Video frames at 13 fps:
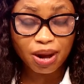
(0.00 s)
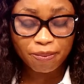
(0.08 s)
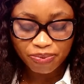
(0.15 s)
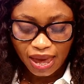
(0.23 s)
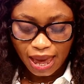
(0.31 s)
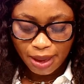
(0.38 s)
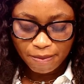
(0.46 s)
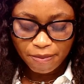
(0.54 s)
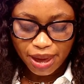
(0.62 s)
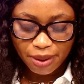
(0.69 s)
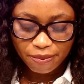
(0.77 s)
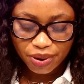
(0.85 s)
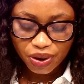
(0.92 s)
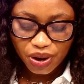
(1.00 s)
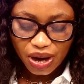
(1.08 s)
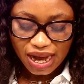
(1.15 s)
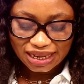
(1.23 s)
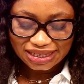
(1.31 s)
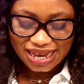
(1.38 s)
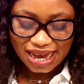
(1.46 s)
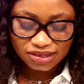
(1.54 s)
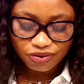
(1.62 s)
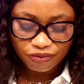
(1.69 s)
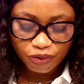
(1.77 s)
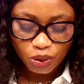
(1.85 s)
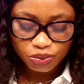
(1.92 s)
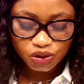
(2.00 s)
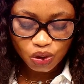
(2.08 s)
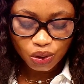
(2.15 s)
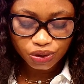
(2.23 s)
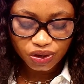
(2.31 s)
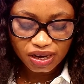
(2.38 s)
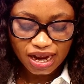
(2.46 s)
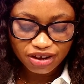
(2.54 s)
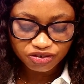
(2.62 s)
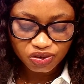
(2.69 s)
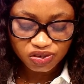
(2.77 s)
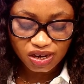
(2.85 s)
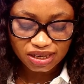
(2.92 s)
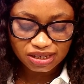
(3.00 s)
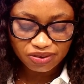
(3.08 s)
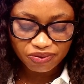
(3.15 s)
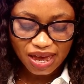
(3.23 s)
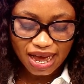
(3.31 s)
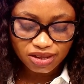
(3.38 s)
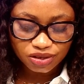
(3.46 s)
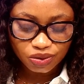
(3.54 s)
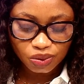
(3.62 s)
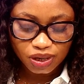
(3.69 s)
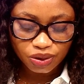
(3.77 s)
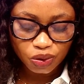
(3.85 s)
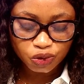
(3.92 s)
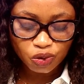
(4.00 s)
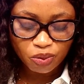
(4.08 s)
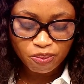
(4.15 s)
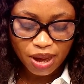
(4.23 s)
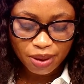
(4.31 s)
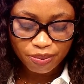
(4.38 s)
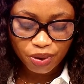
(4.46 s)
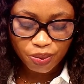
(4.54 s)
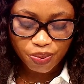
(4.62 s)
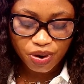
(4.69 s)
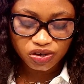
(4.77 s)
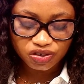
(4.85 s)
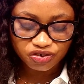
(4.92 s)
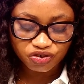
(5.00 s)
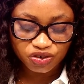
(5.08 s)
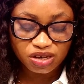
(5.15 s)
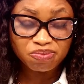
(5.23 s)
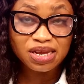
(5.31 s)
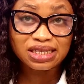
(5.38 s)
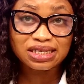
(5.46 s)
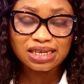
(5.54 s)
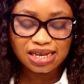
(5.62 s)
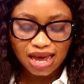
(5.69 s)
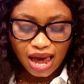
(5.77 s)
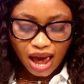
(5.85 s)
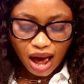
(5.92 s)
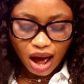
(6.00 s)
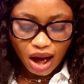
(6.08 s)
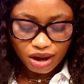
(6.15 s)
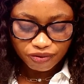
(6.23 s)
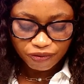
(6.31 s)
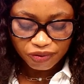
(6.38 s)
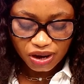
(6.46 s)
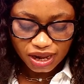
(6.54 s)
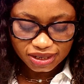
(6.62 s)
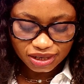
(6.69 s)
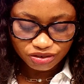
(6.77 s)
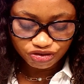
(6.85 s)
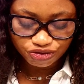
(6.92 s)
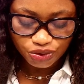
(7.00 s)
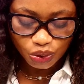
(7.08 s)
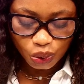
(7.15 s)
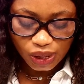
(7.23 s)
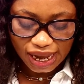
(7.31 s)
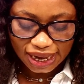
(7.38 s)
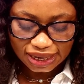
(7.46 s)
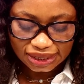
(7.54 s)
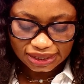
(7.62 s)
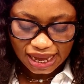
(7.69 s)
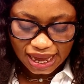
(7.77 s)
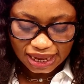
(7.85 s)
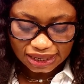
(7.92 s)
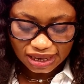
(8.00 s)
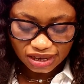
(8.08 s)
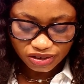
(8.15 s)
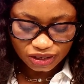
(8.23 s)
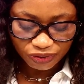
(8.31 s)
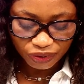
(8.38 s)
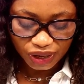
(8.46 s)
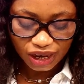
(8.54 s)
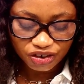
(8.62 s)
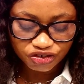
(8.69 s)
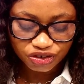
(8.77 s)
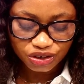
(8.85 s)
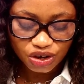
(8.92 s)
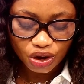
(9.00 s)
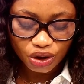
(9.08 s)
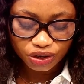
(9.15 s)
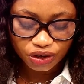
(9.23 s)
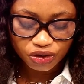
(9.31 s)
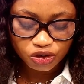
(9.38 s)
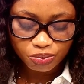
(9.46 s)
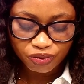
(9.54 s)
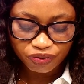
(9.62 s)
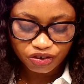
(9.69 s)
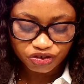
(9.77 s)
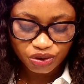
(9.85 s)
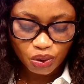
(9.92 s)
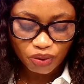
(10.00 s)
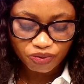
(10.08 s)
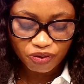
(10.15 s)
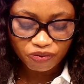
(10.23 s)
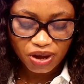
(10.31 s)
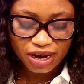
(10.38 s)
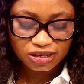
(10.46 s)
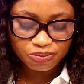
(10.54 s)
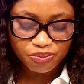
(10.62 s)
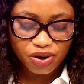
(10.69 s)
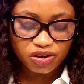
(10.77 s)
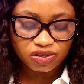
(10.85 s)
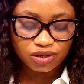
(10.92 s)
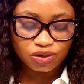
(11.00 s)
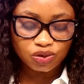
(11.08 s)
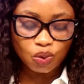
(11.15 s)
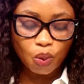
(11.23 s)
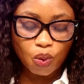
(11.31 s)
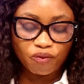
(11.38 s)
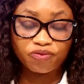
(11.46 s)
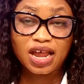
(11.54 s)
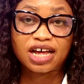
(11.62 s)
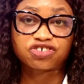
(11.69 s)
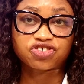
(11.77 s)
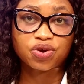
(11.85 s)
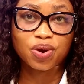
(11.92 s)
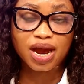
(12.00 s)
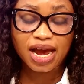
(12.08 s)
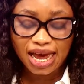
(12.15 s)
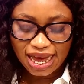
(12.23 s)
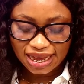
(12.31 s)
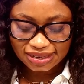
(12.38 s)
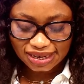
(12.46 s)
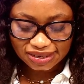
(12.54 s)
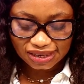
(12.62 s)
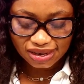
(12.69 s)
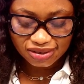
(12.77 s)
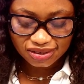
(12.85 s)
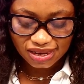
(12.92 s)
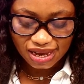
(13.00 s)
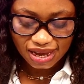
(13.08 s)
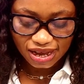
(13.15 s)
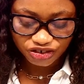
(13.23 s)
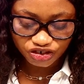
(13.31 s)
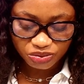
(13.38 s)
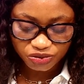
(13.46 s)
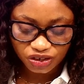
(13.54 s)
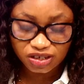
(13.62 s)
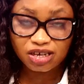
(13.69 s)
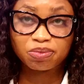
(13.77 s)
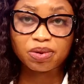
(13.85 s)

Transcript: Member, Tax Reforms under the National Executive Council, and also member, Presidential Committee on Flood Control and Desertification under the supervision of the Vice President of Nigeria, His Excellency Kashim Shettima.